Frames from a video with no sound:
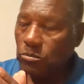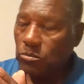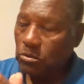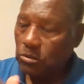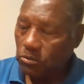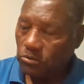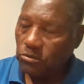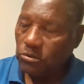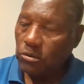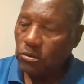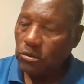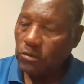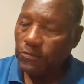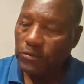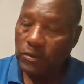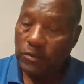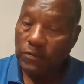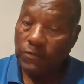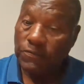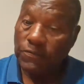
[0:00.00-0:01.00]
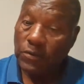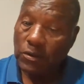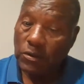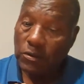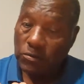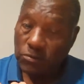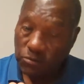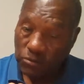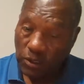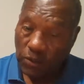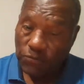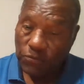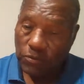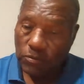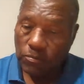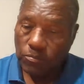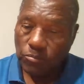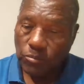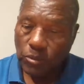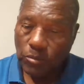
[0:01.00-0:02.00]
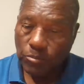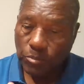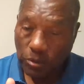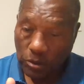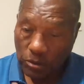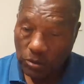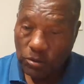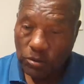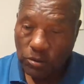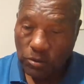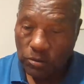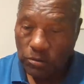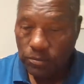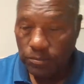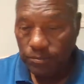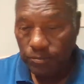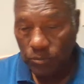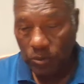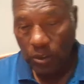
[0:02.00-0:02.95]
conservative Southern political